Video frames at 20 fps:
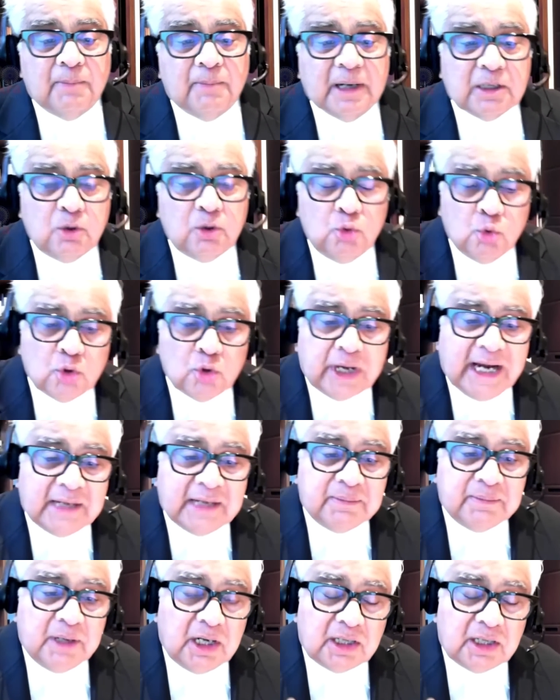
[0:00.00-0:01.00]
But look
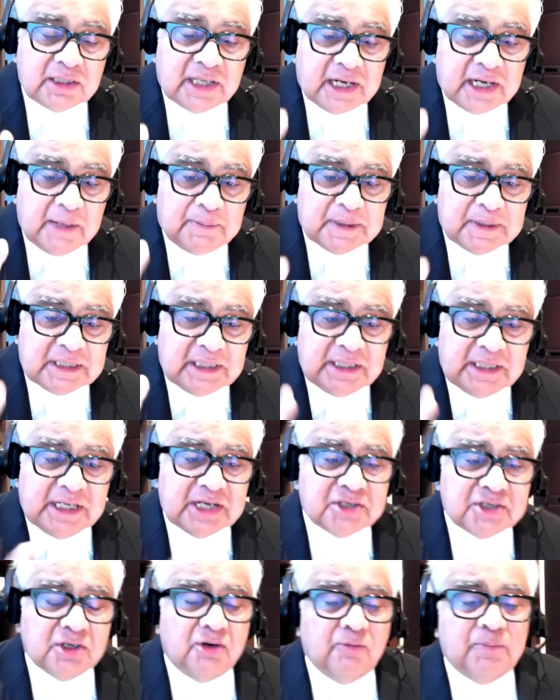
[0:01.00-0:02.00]
at, my lord, the
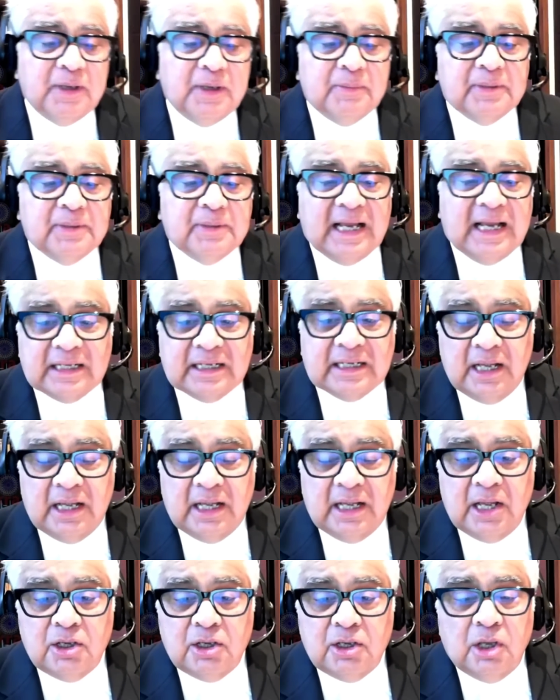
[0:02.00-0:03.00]
Representation of People Act.
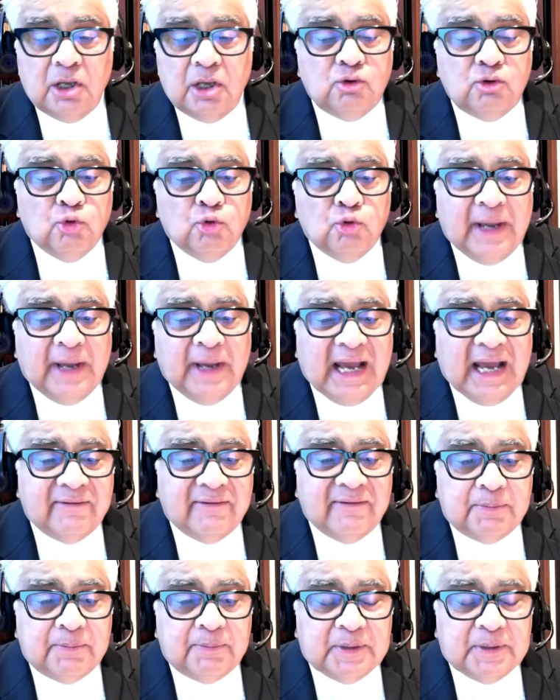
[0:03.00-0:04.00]
You may
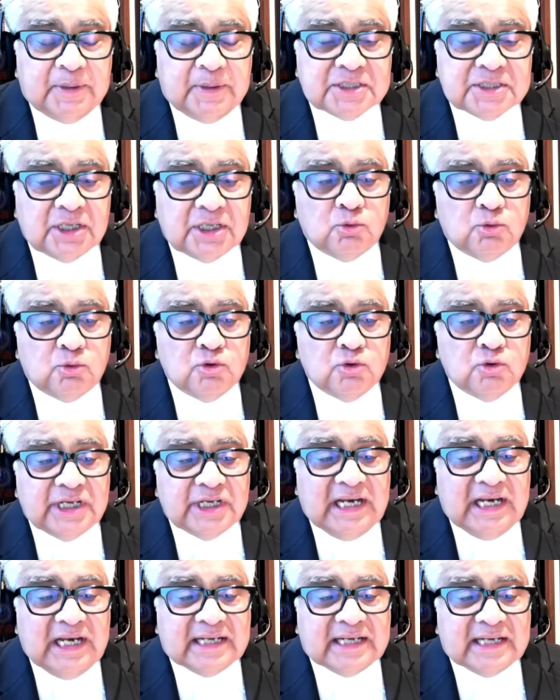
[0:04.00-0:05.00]
have a person who's
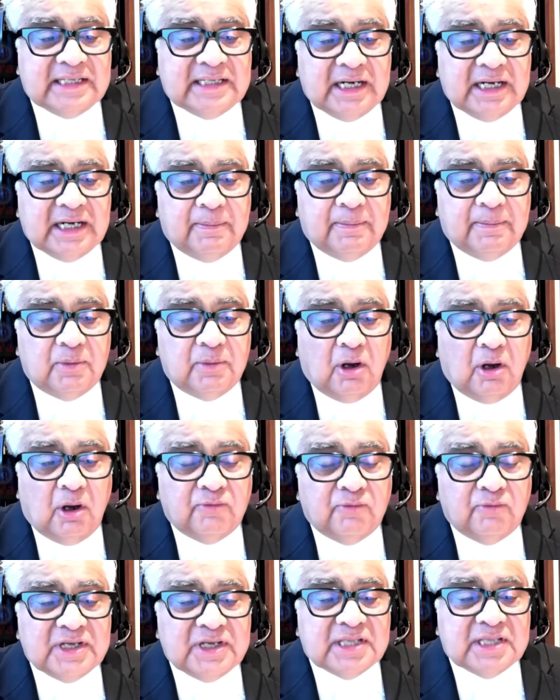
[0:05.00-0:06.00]
elected
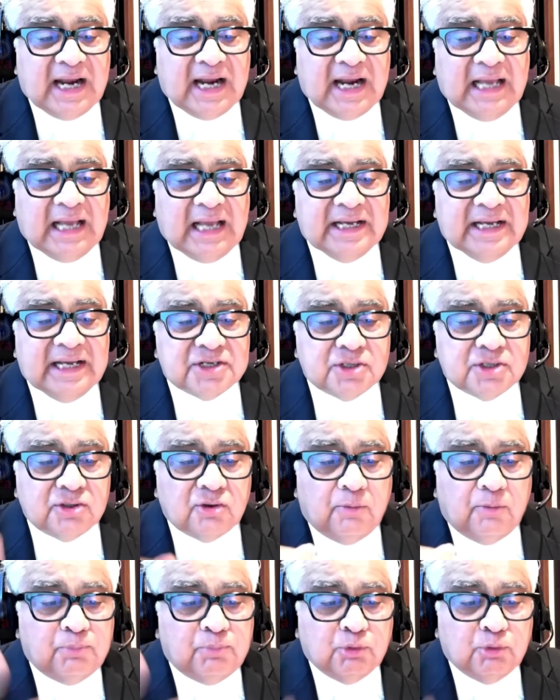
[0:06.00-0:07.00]
in which there are allegations
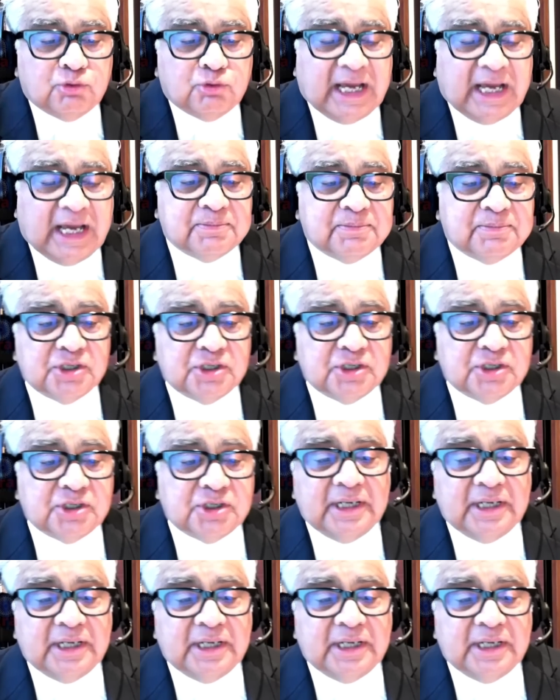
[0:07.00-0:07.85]
of booth capturing,